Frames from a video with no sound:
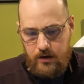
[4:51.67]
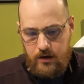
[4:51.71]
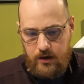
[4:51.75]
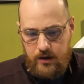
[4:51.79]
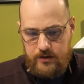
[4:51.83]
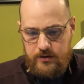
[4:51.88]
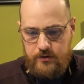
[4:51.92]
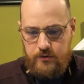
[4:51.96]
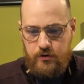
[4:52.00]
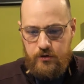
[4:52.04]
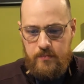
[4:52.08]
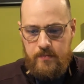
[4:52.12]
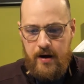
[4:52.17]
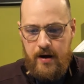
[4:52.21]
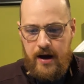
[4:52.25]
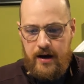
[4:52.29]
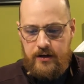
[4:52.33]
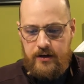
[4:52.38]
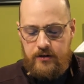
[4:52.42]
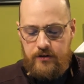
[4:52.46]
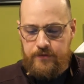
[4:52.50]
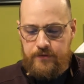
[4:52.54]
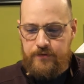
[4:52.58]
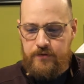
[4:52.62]
As a
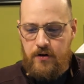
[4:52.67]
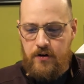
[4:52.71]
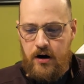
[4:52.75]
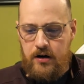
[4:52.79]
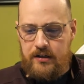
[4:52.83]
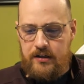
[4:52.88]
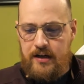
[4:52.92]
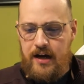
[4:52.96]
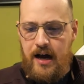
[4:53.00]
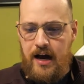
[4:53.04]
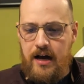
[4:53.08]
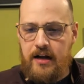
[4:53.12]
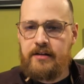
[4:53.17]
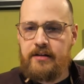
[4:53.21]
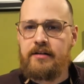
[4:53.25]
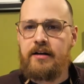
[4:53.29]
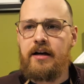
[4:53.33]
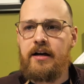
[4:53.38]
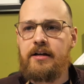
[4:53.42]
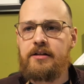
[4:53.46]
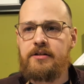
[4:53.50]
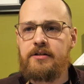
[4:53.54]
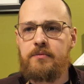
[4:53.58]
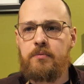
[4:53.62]
reminder for our
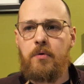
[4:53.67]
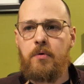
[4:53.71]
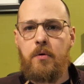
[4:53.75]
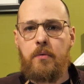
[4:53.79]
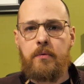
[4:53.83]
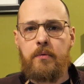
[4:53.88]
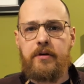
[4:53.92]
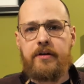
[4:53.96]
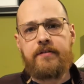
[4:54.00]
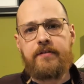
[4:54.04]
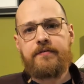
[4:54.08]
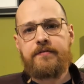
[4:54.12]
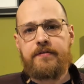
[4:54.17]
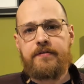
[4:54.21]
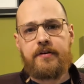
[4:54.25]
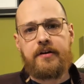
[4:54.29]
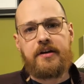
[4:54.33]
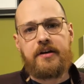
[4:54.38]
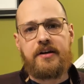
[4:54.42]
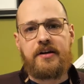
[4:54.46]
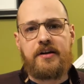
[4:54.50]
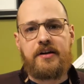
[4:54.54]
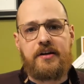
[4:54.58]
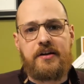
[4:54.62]
context, what
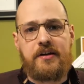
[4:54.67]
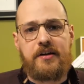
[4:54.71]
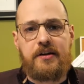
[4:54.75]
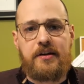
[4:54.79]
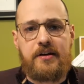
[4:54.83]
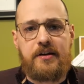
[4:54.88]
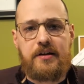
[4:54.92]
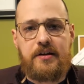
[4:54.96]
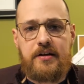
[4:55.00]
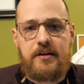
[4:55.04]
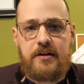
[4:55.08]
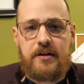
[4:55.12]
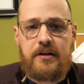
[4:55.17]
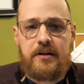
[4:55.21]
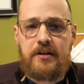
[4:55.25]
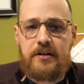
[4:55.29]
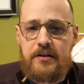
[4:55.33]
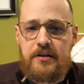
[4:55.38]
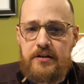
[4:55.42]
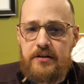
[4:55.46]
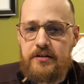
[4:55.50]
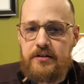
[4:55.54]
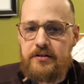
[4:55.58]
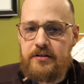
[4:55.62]
we've
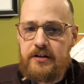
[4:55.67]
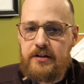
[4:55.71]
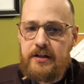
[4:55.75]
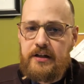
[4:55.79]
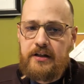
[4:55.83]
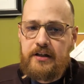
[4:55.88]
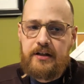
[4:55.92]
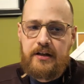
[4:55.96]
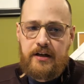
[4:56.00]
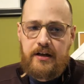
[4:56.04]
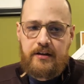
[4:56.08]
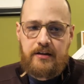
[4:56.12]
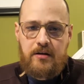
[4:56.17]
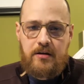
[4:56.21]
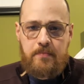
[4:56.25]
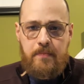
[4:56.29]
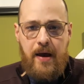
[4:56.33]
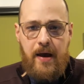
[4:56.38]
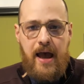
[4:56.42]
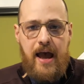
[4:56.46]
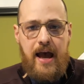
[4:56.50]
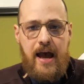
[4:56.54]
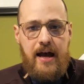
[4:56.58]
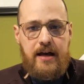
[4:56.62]
seen in the
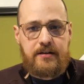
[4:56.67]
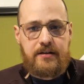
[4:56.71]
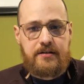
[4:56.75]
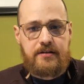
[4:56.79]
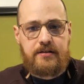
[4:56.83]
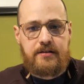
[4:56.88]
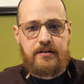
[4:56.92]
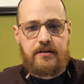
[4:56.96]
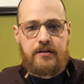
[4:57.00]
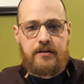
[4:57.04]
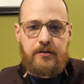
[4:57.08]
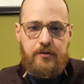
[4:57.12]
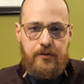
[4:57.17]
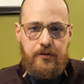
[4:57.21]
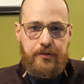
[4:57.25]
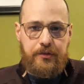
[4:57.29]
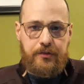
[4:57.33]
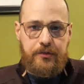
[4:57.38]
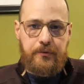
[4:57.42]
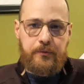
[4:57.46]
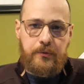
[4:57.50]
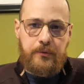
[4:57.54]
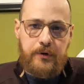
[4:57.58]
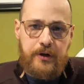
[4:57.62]
past
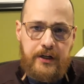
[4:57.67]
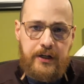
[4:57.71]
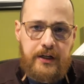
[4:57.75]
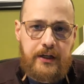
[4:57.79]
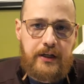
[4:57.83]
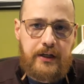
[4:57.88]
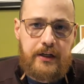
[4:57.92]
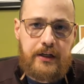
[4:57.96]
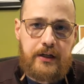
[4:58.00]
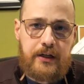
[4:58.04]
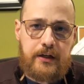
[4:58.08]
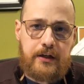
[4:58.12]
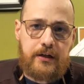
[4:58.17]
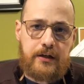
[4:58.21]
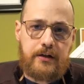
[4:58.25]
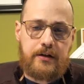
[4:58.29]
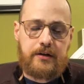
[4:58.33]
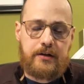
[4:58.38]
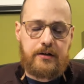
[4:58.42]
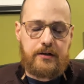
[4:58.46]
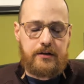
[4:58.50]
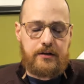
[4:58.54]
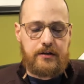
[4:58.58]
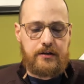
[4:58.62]
three
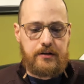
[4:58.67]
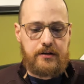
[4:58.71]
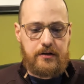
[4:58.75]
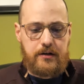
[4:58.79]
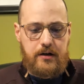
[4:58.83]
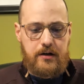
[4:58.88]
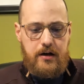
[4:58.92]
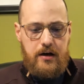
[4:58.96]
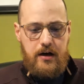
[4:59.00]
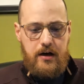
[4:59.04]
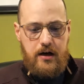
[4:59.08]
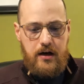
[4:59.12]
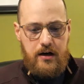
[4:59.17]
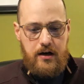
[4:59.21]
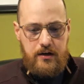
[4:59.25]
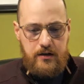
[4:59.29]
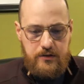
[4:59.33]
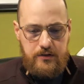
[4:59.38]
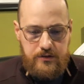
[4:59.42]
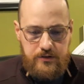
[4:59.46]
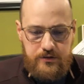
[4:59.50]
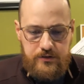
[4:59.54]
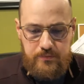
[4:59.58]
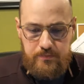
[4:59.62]

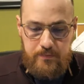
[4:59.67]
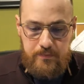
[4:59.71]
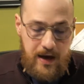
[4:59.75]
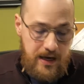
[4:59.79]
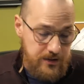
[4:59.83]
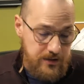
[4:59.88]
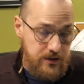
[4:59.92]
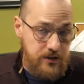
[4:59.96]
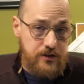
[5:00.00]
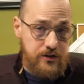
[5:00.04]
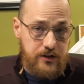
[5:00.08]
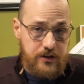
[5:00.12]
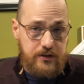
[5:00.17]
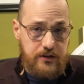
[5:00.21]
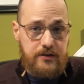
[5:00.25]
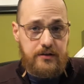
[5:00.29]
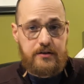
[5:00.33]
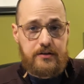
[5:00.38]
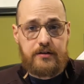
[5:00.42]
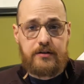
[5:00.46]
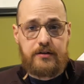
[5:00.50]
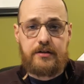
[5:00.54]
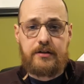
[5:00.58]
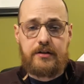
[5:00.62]
uh,
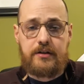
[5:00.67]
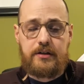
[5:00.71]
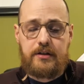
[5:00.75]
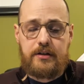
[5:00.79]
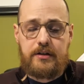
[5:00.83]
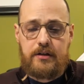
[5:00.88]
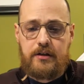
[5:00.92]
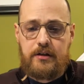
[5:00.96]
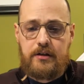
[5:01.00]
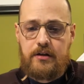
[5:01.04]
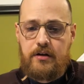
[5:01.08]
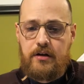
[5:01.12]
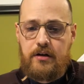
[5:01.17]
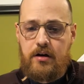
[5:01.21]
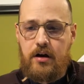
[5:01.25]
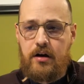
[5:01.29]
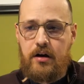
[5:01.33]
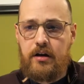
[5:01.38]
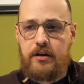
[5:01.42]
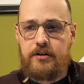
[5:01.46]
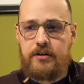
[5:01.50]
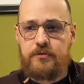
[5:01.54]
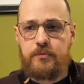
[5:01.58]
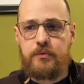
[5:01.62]
messages
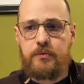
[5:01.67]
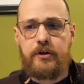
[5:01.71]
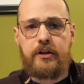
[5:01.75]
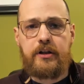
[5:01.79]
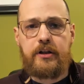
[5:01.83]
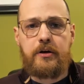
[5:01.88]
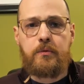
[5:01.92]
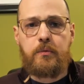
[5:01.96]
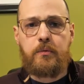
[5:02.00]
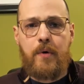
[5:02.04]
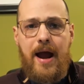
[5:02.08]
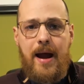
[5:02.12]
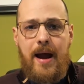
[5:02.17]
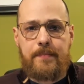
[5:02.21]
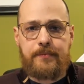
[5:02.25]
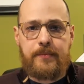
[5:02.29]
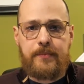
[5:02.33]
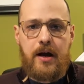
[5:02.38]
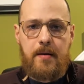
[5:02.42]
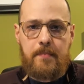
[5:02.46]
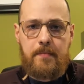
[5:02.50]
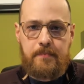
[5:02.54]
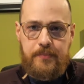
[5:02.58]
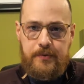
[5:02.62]
is really wrapped
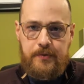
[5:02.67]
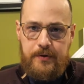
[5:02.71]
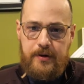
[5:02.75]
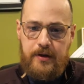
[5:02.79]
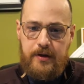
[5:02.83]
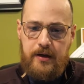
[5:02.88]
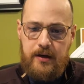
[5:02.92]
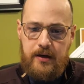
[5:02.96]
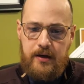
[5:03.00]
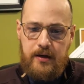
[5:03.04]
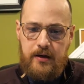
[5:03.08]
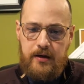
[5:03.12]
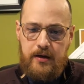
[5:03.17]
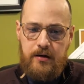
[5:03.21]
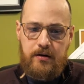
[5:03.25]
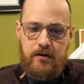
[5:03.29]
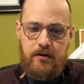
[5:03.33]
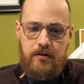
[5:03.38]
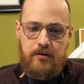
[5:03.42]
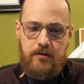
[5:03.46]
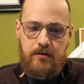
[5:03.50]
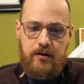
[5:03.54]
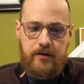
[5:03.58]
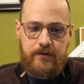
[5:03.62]
up
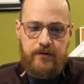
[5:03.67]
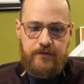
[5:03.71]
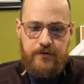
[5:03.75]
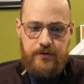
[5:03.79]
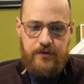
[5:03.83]
in in